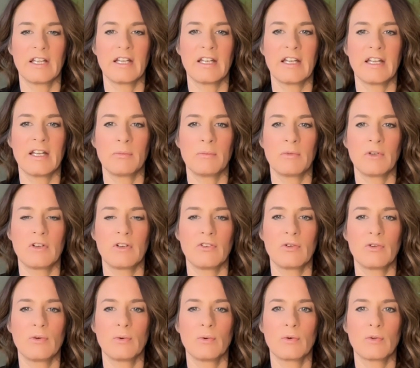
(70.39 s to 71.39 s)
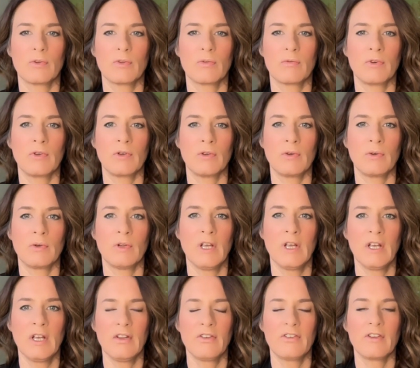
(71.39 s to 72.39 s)
And then I'm going to talk through
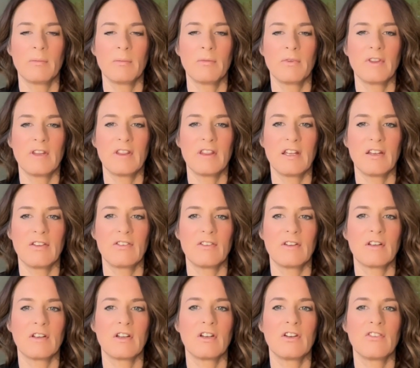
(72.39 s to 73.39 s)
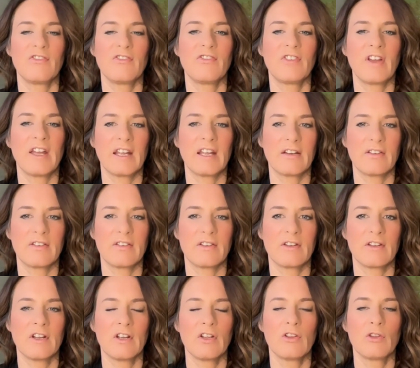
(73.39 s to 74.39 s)
some of the things that can
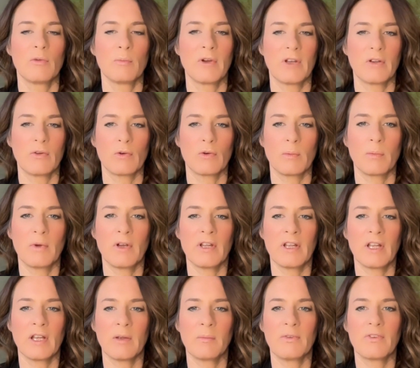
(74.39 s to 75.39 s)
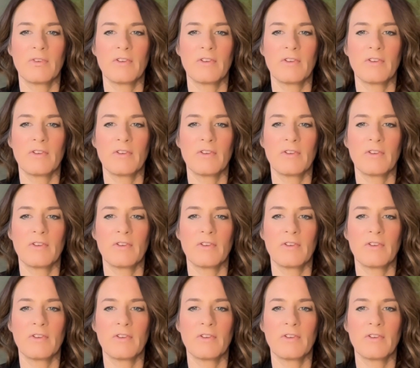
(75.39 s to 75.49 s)
affect the microbiome,